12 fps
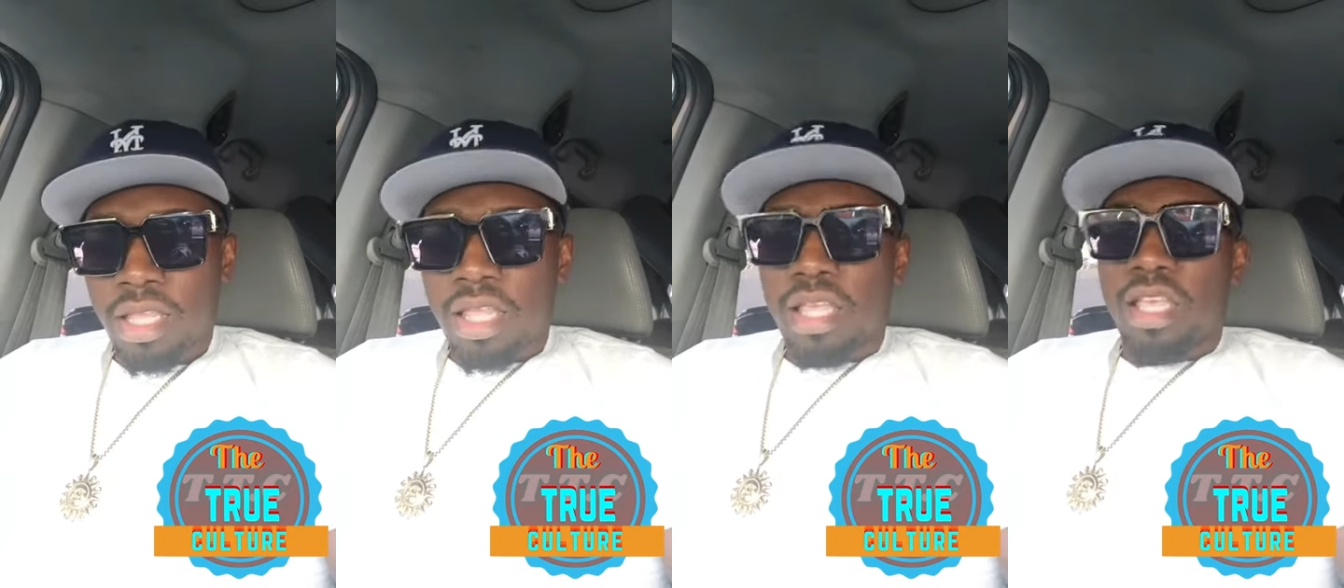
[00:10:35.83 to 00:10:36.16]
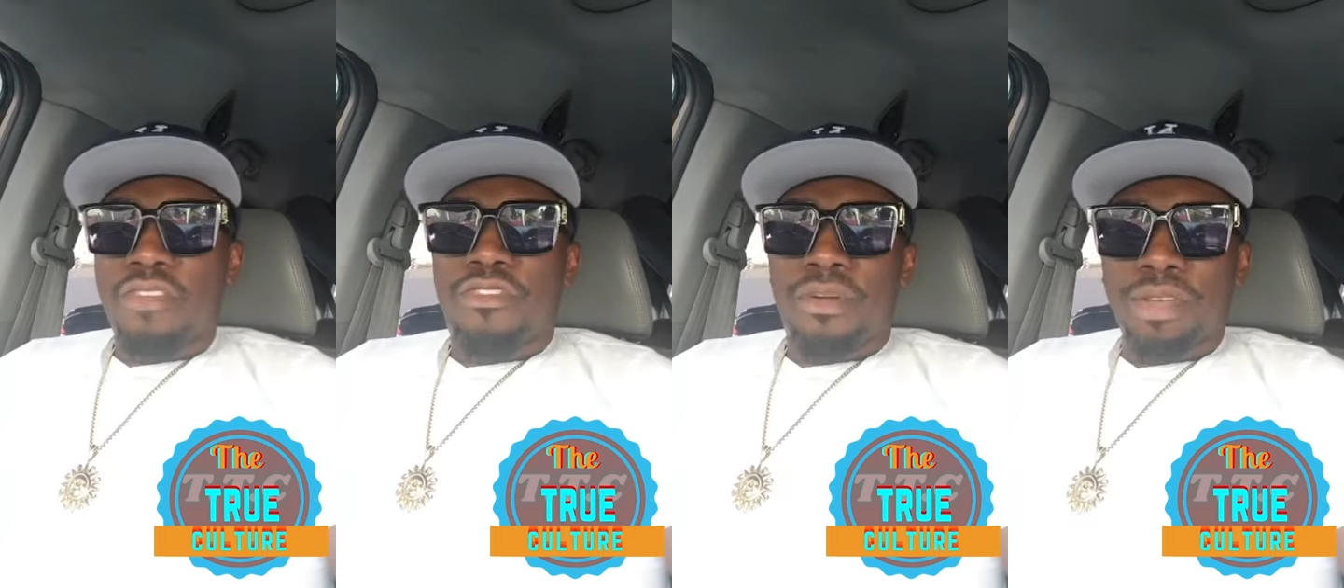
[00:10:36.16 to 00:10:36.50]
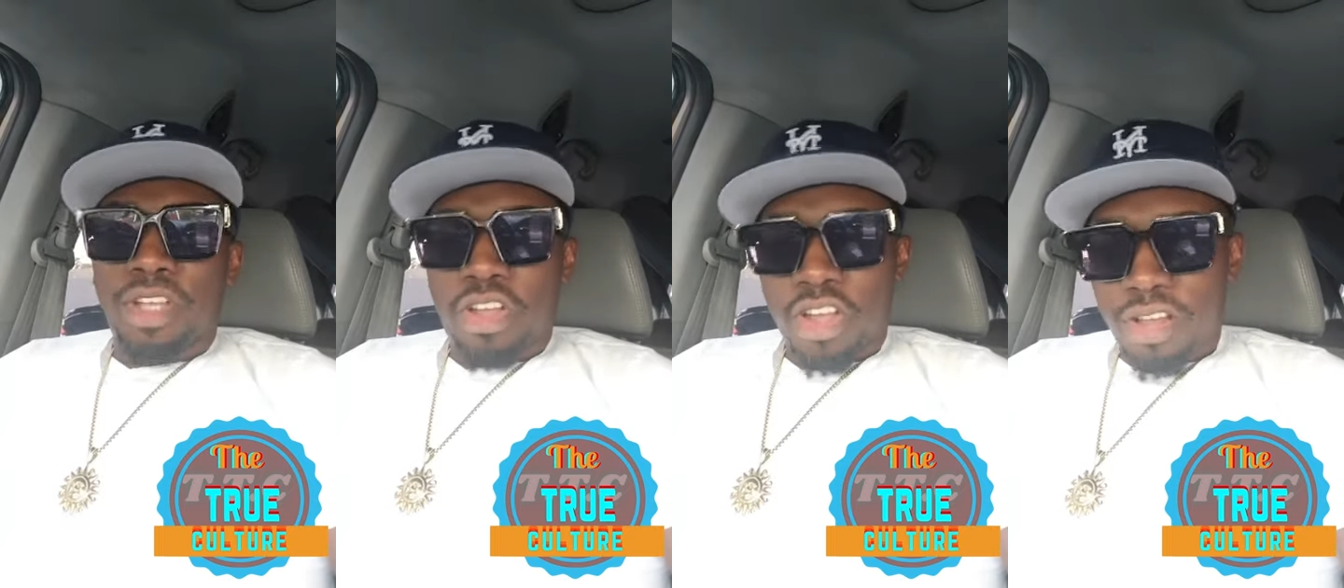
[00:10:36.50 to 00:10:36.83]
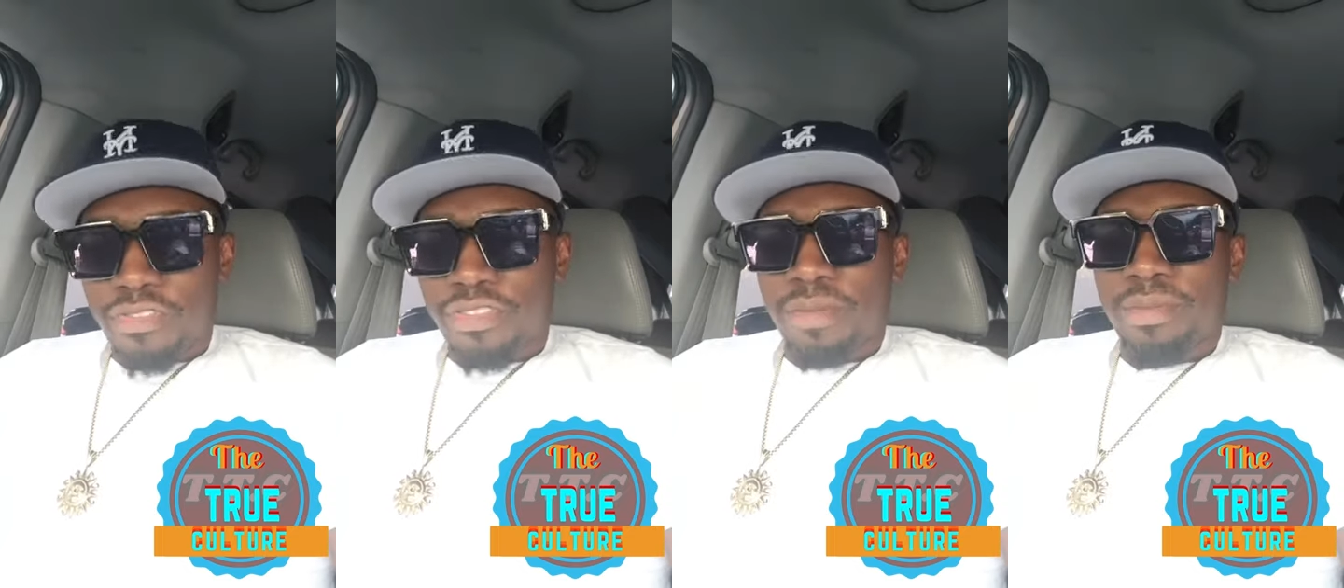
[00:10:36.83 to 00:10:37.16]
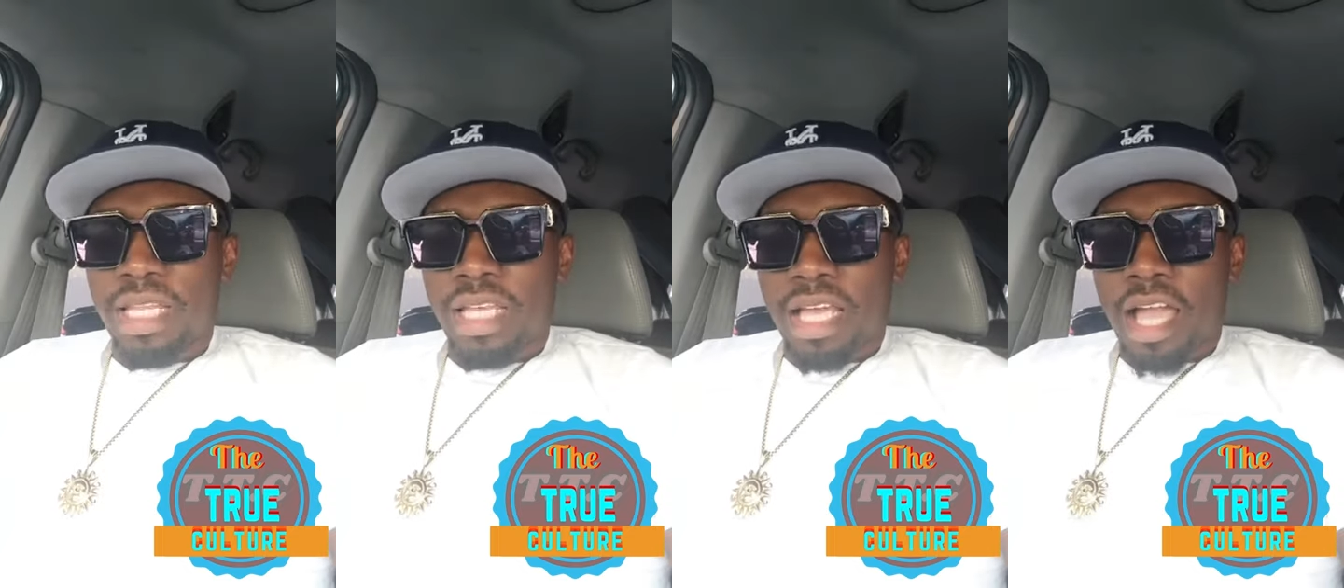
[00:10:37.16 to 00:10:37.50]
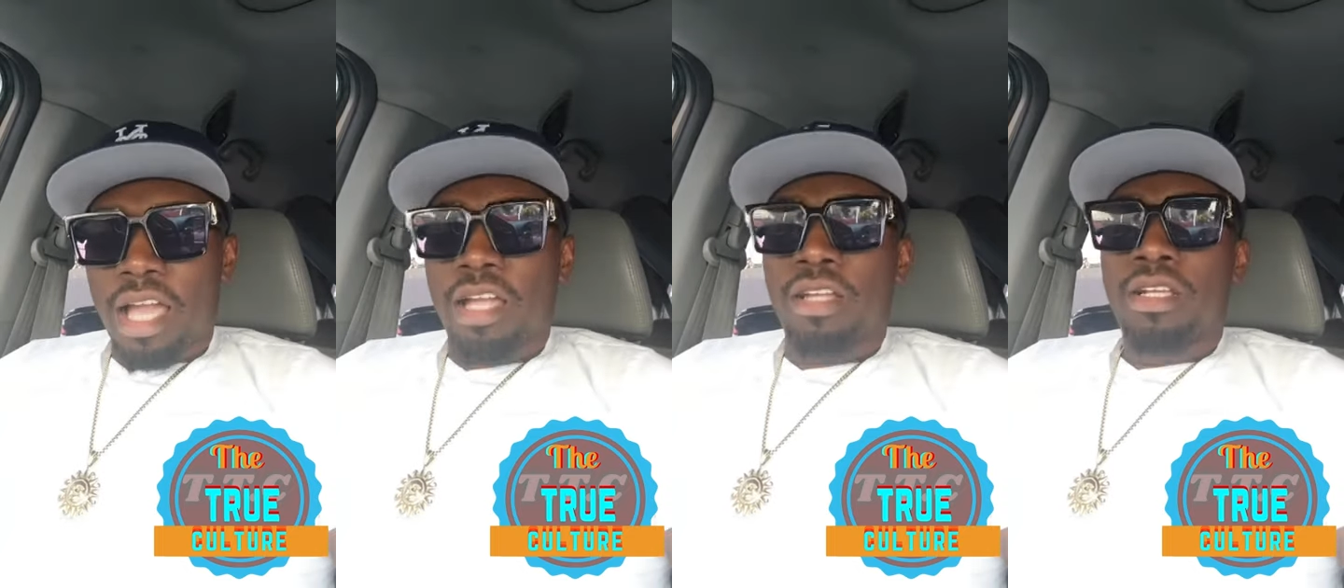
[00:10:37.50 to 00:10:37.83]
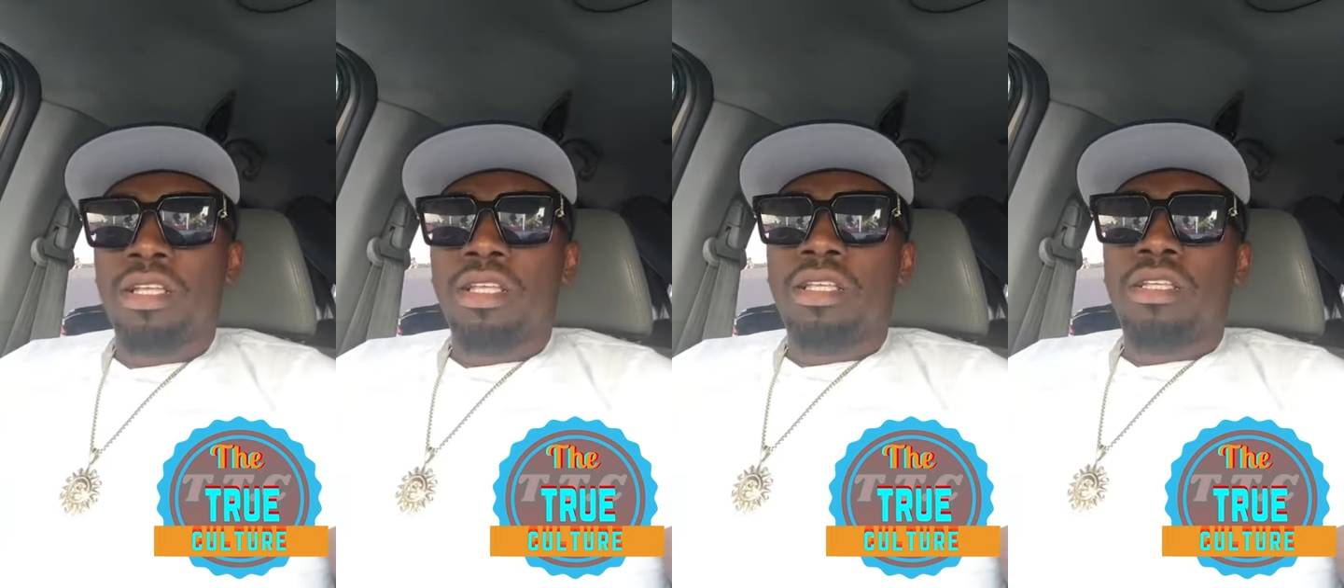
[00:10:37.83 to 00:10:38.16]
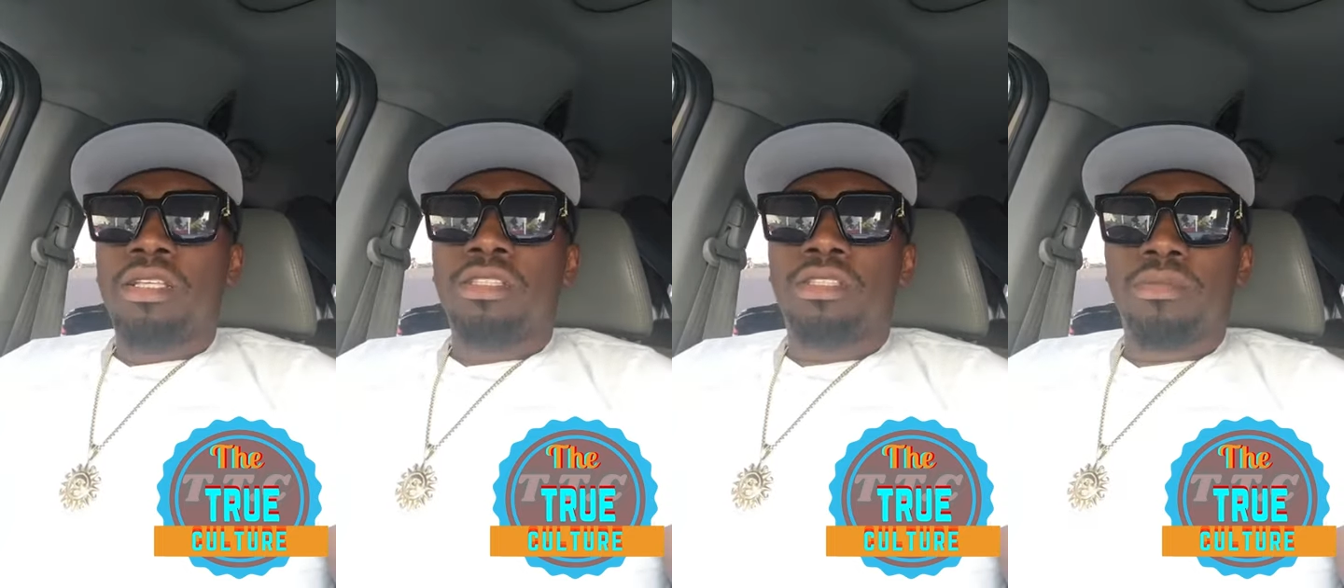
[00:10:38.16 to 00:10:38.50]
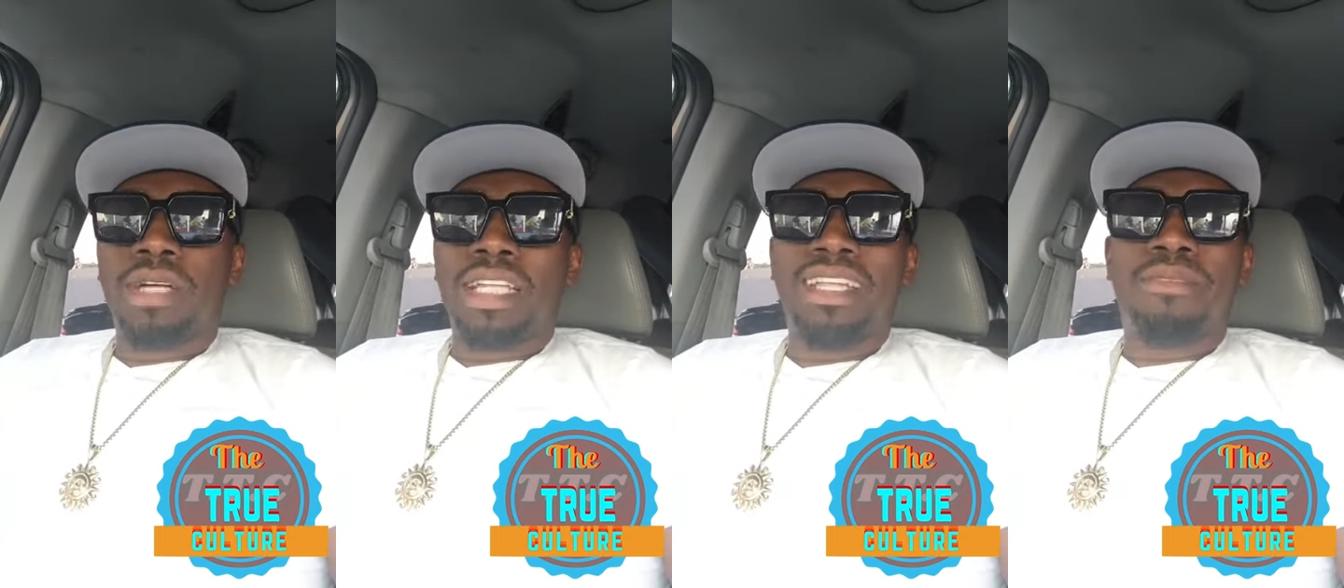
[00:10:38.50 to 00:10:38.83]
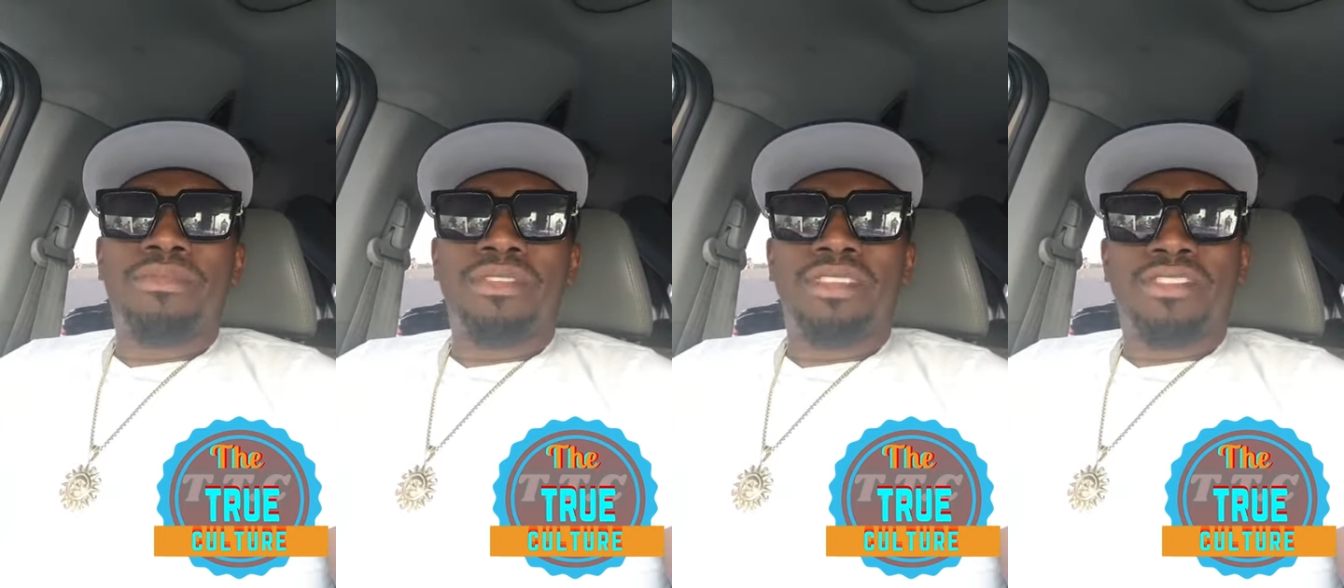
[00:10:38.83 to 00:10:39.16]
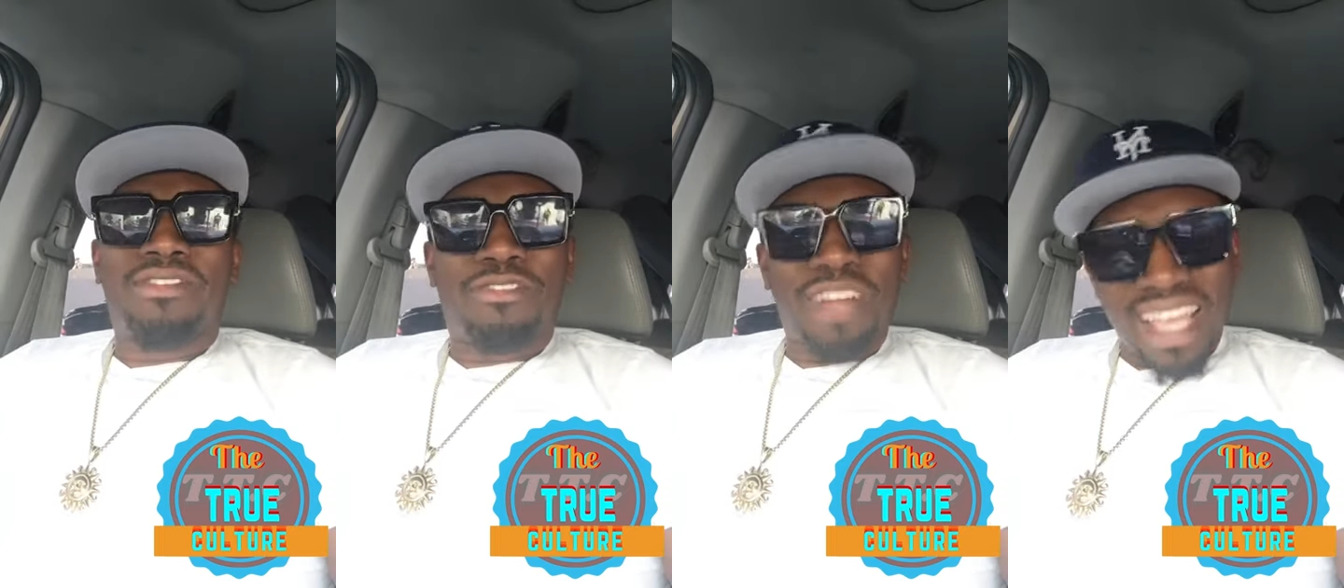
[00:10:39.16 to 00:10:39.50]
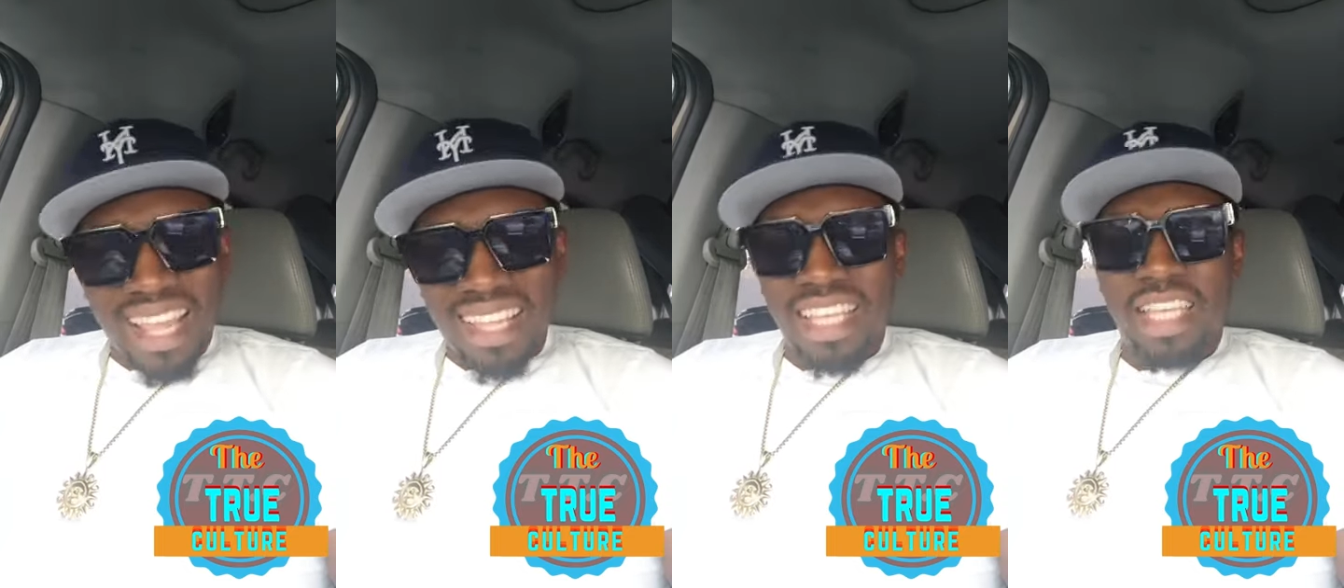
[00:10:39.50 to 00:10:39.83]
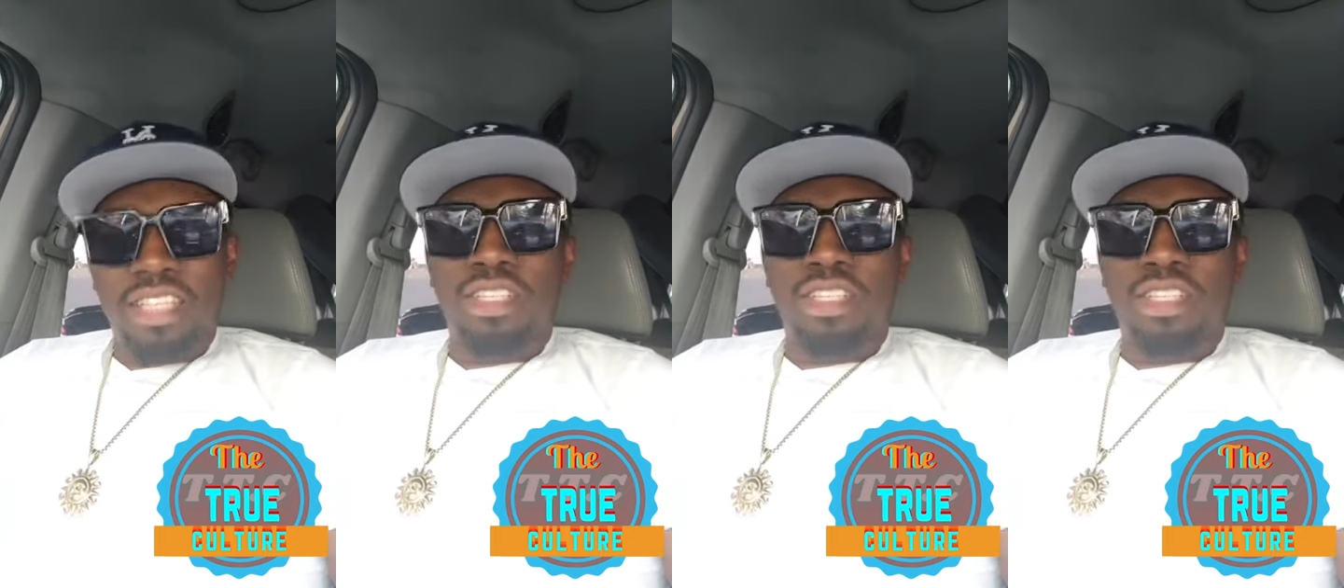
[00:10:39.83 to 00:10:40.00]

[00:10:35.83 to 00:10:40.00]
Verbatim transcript: If I'm a girl family or something and them violate you,